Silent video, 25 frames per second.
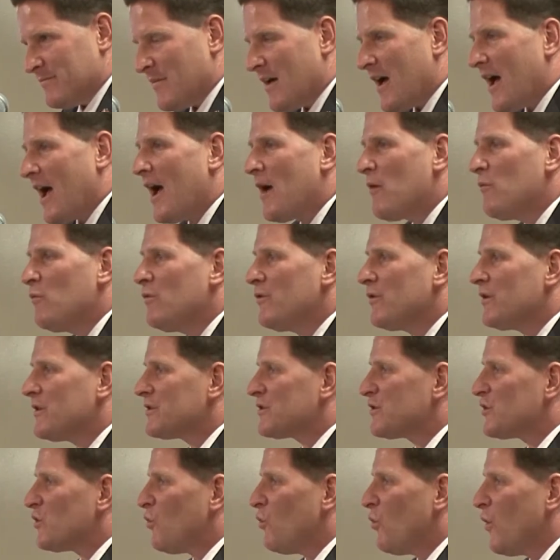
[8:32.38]
I want
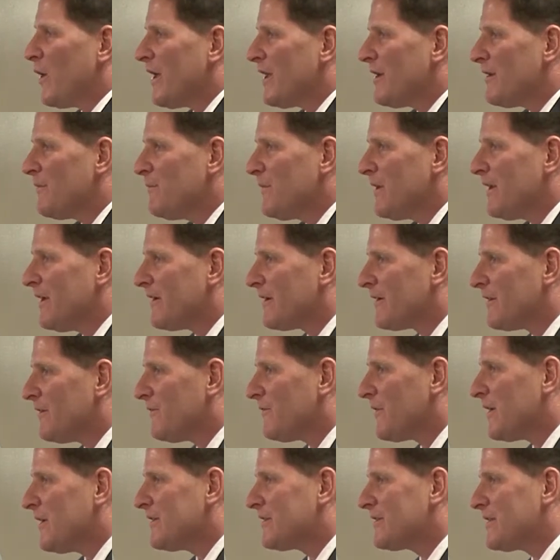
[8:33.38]
us to win them in
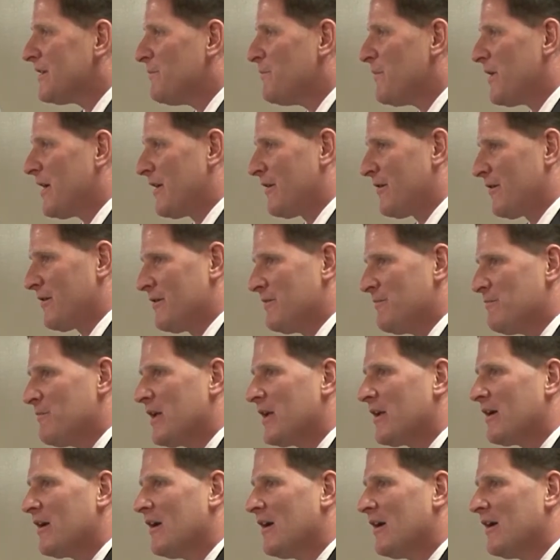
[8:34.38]
convincing manner,
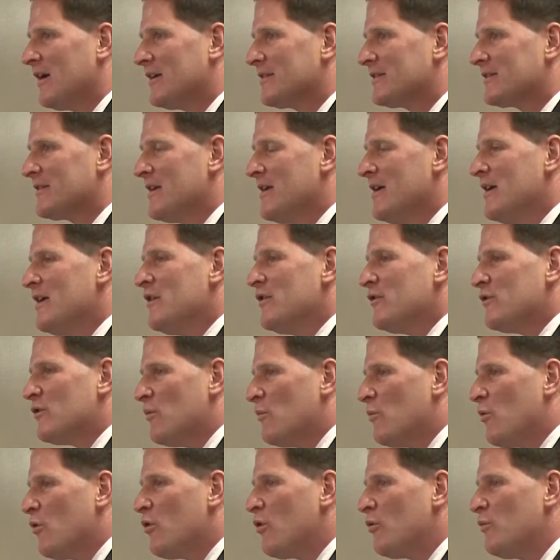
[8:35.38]
because the
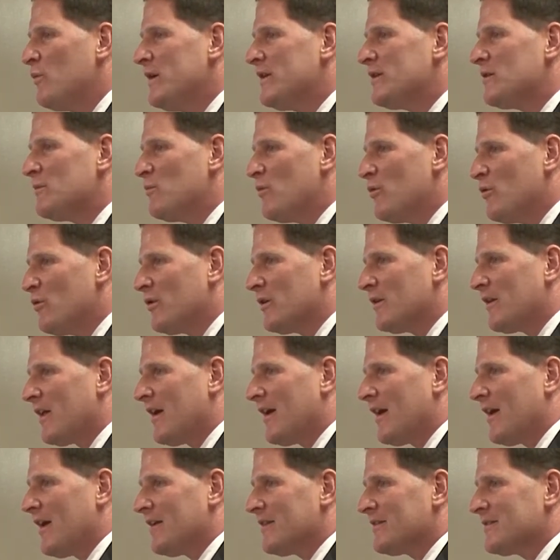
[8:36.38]
more we
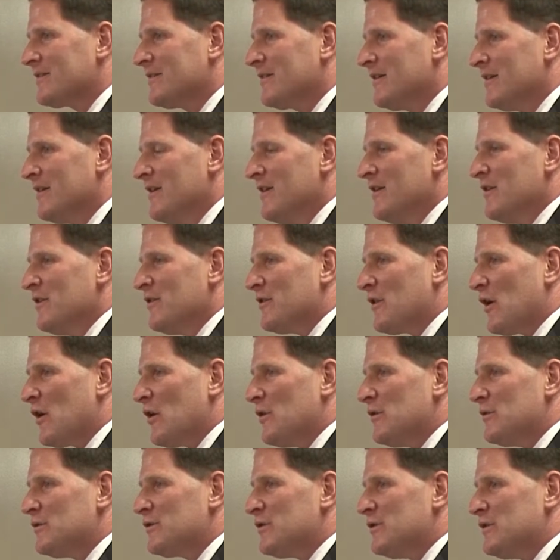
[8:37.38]
demoralize
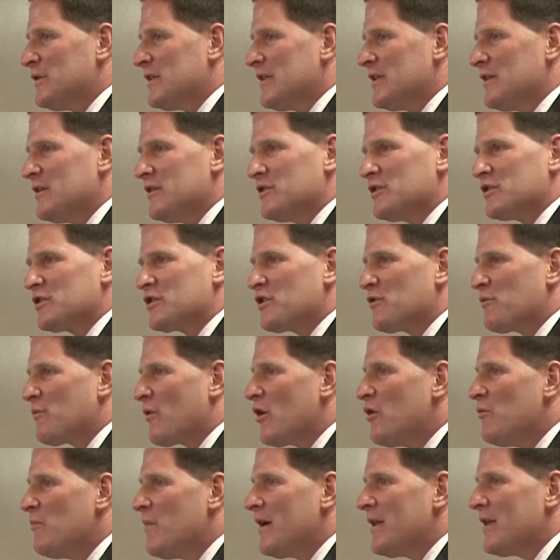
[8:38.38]
those who tend to just
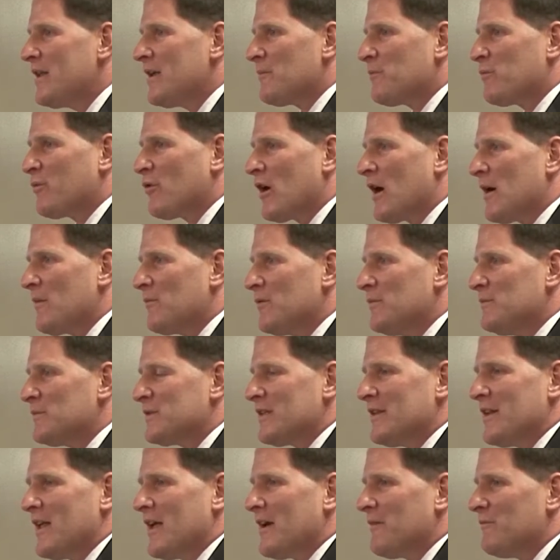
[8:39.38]
throw money at problems
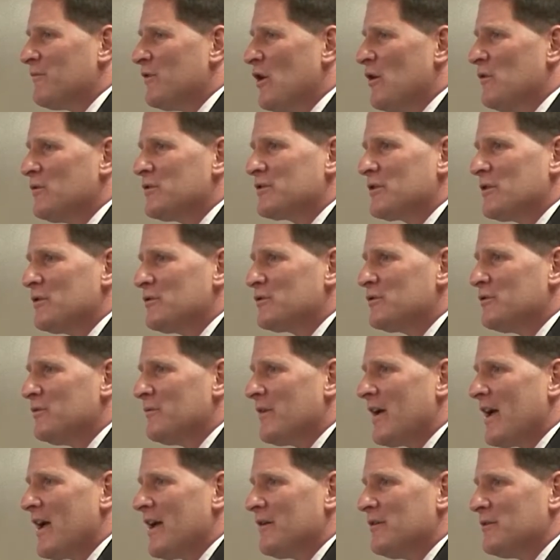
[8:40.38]
and have no social
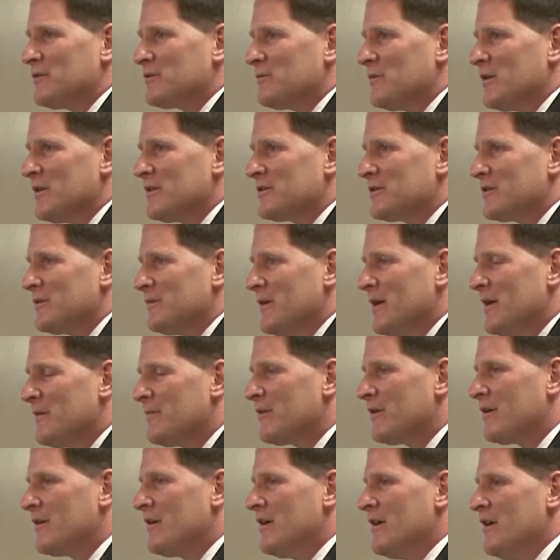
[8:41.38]
values
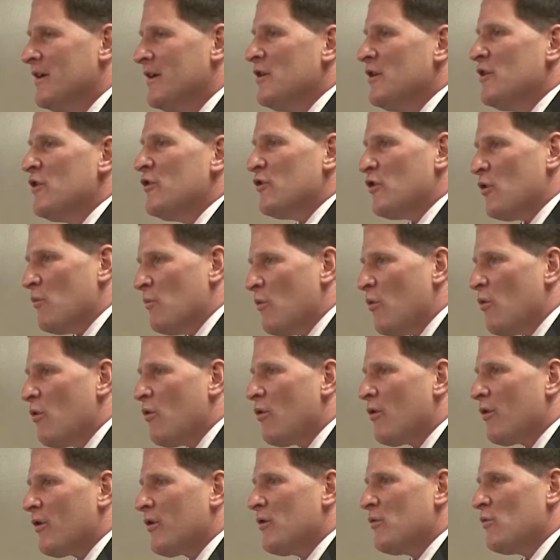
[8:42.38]
whatsoever, the
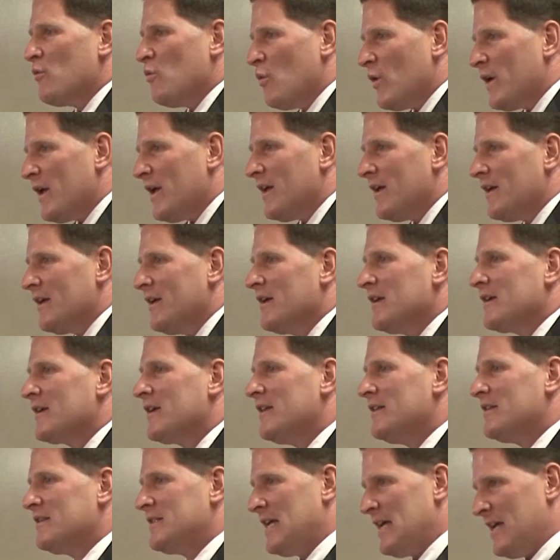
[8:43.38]
more we
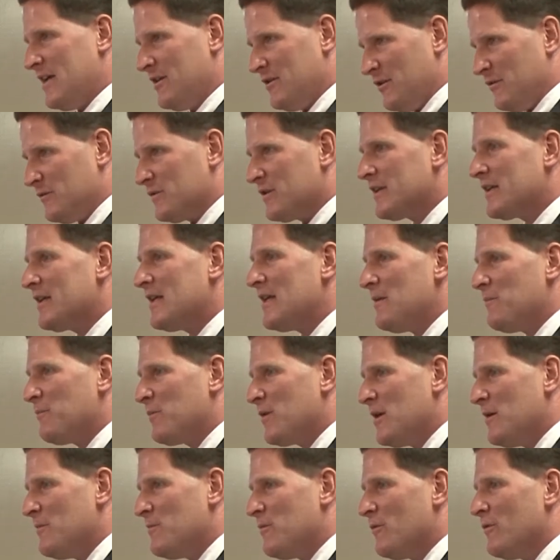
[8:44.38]
continue to keep
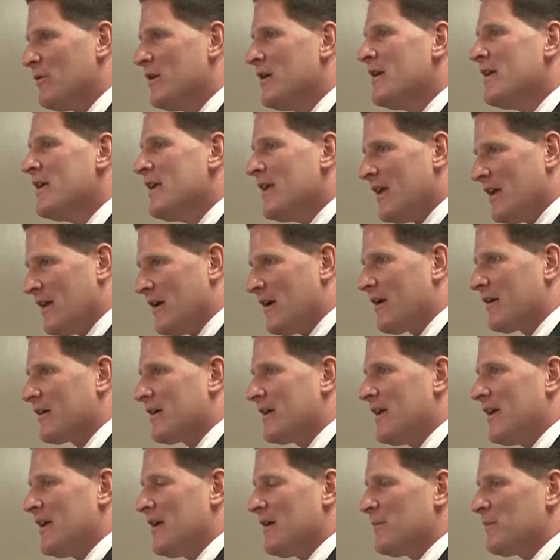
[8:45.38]
people in our
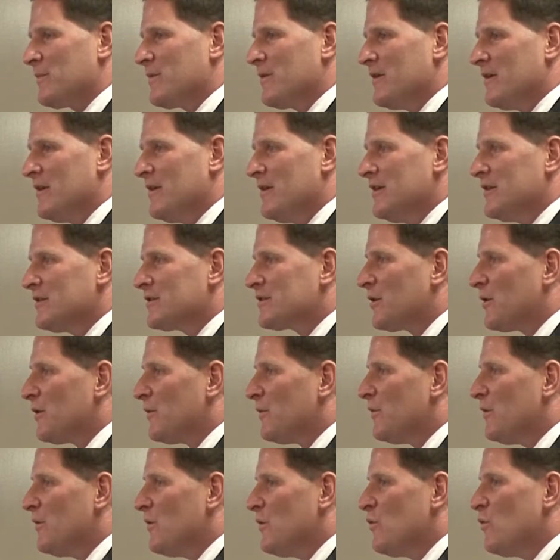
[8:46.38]
camp.
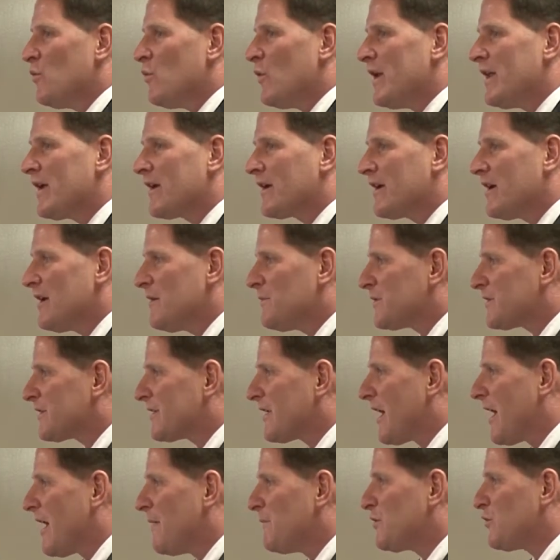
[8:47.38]
So when it comes
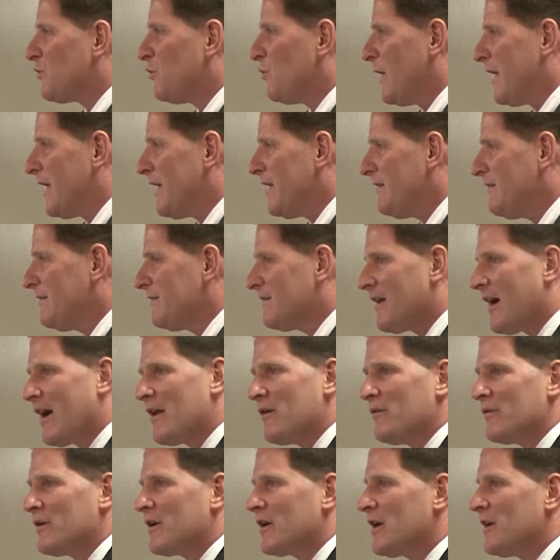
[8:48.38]
time to winning, I
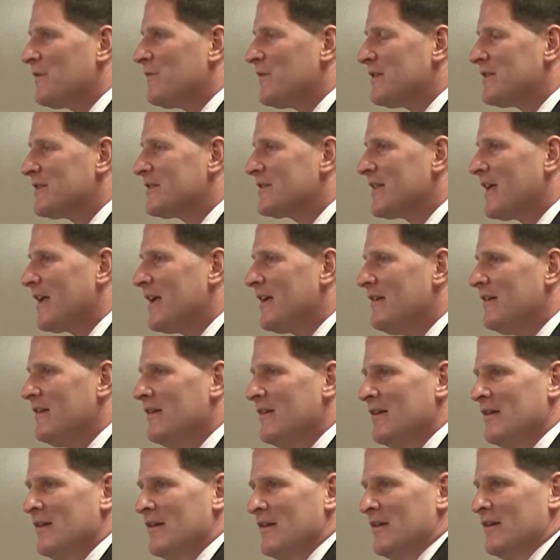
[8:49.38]
don't care if it's state,
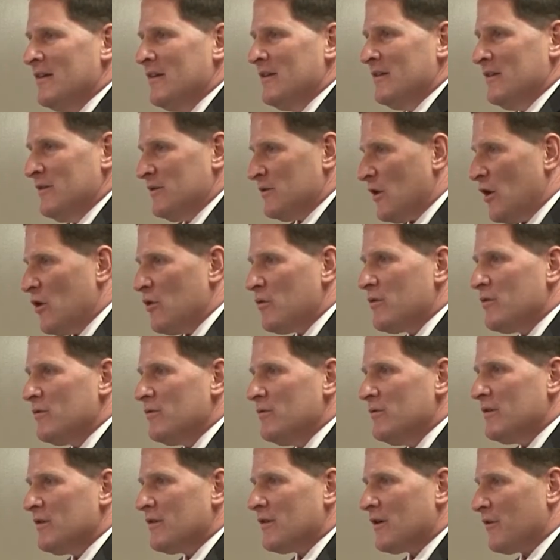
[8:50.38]

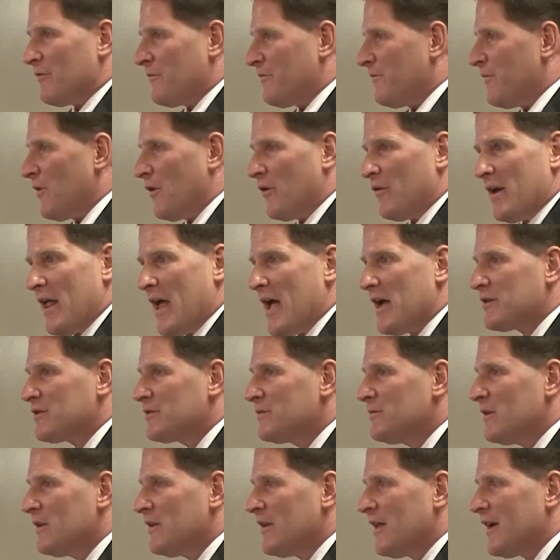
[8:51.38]
local, or
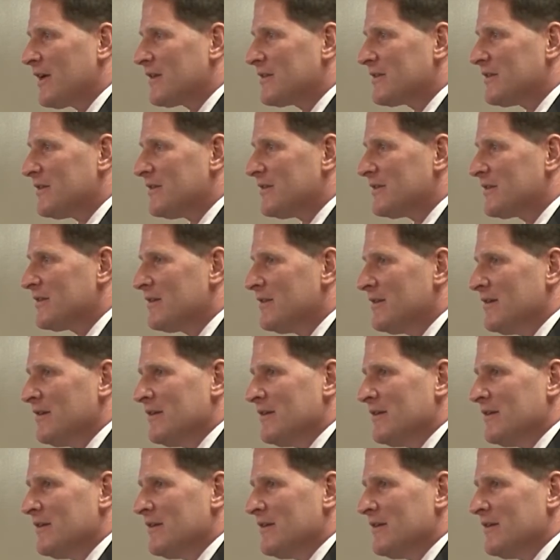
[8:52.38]
national elections,